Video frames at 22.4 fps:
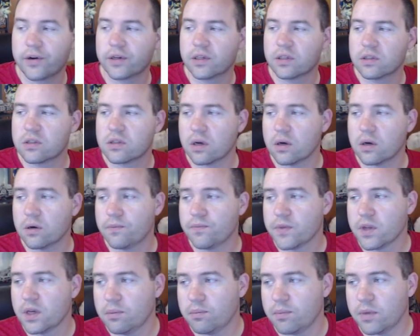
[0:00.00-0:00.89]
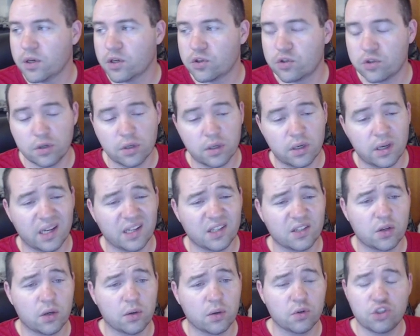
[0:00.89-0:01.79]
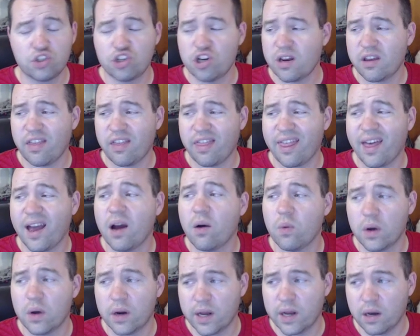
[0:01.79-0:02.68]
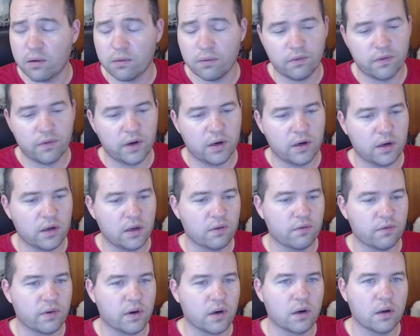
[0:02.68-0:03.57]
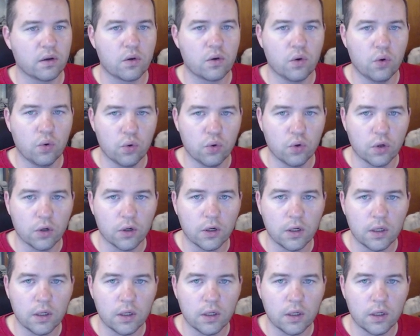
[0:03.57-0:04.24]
And so make sure you guys go check that one out. Very, very cool.